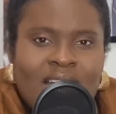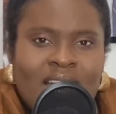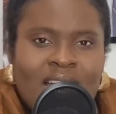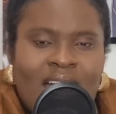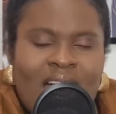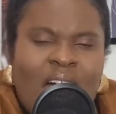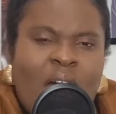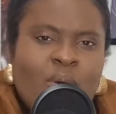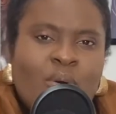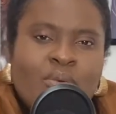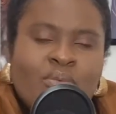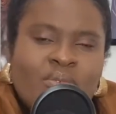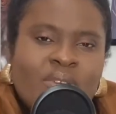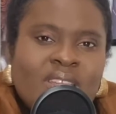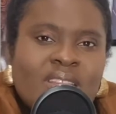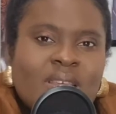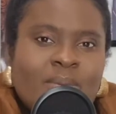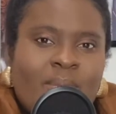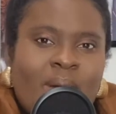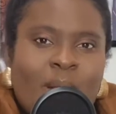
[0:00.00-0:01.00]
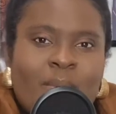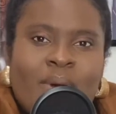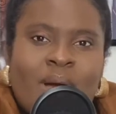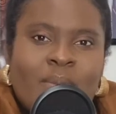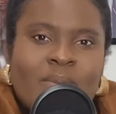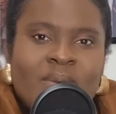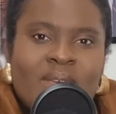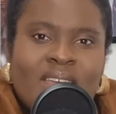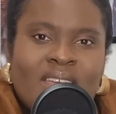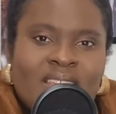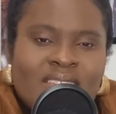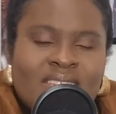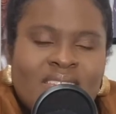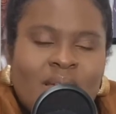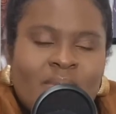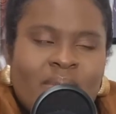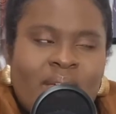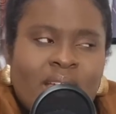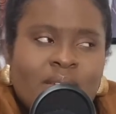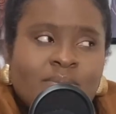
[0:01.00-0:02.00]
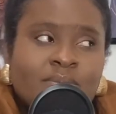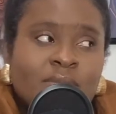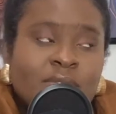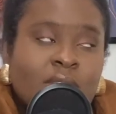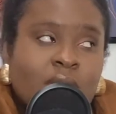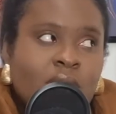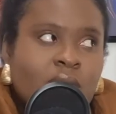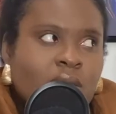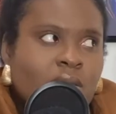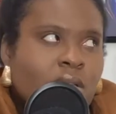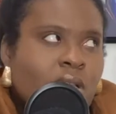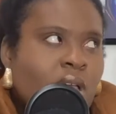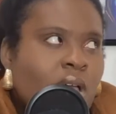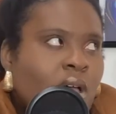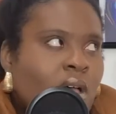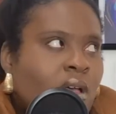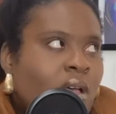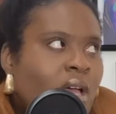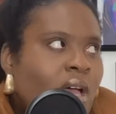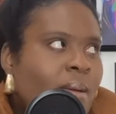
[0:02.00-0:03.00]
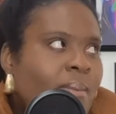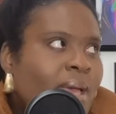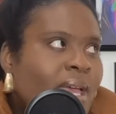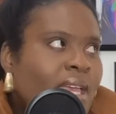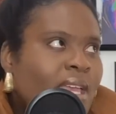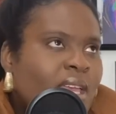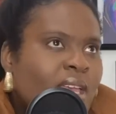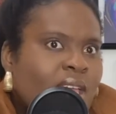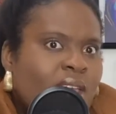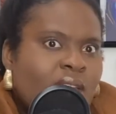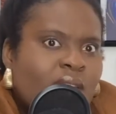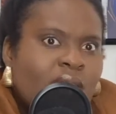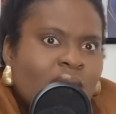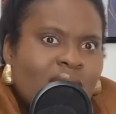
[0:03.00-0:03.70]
I will read the Bible, I'll be hissing, I'll be like, I beg you.